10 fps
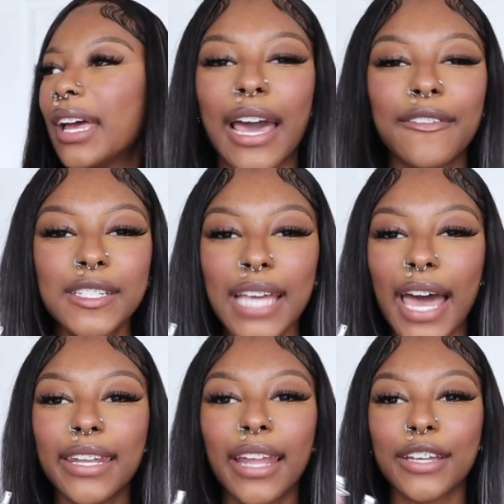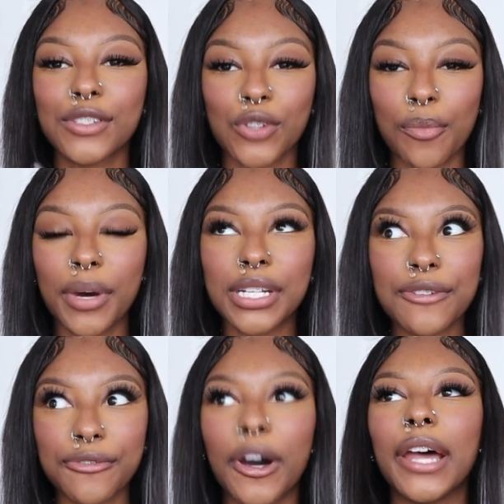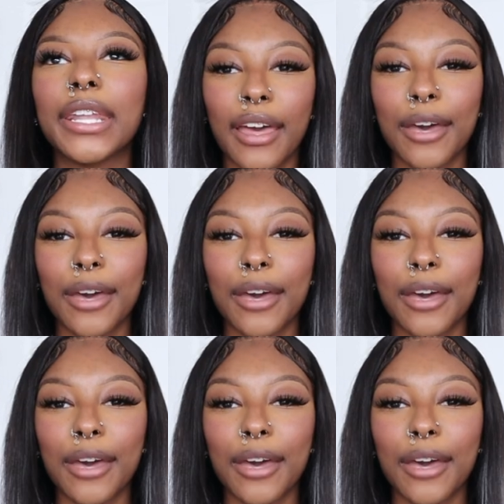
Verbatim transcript: And I've just had like so much fun.